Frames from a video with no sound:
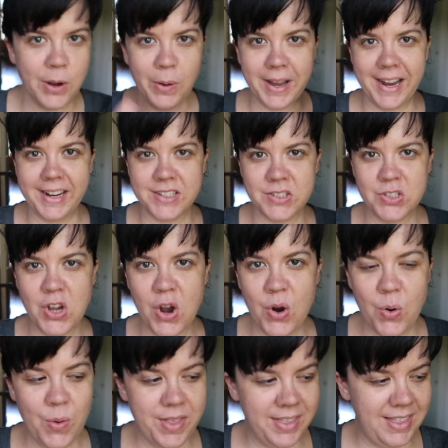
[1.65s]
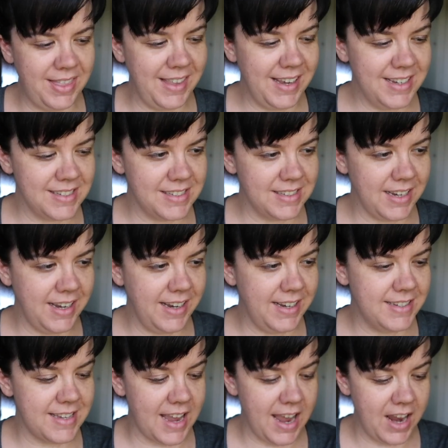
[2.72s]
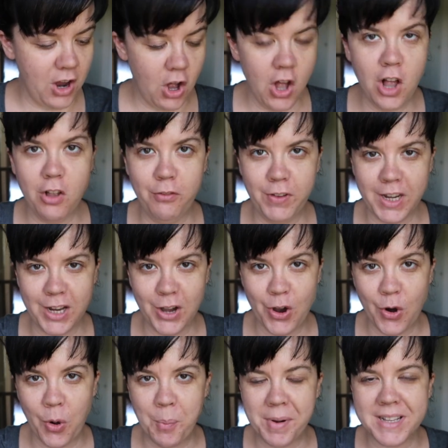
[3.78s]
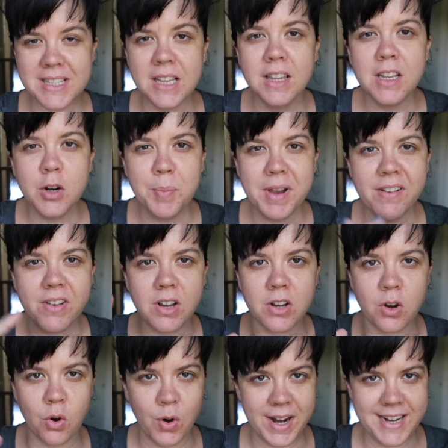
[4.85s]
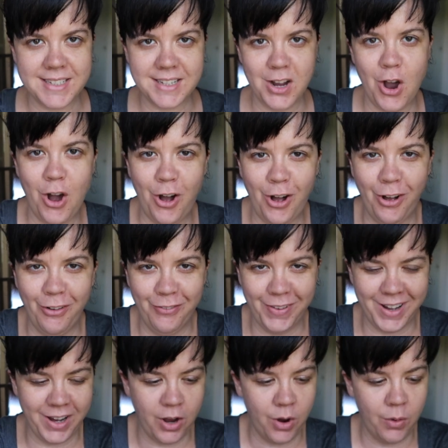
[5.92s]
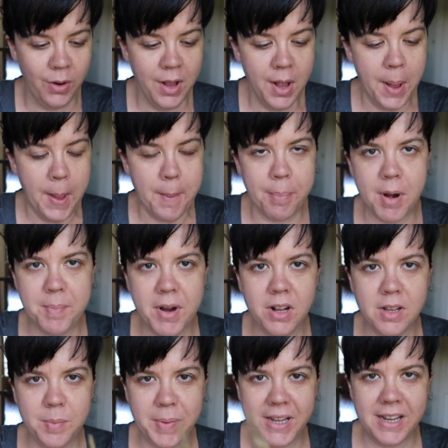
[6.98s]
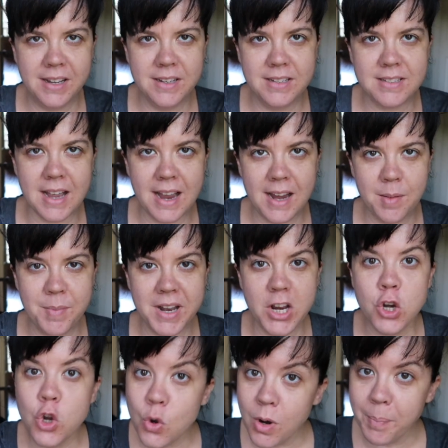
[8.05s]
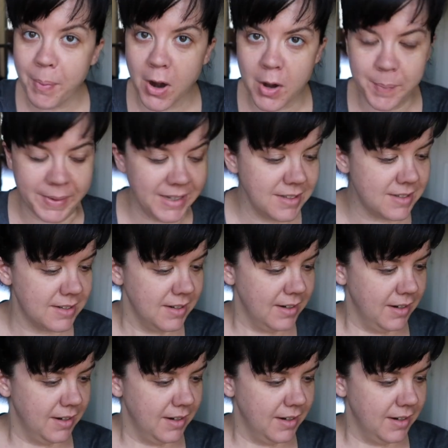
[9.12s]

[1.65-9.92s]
Okay, so this is a haul video, but it's a little bit of a crazy haul video, primarily because I am in a new apartment.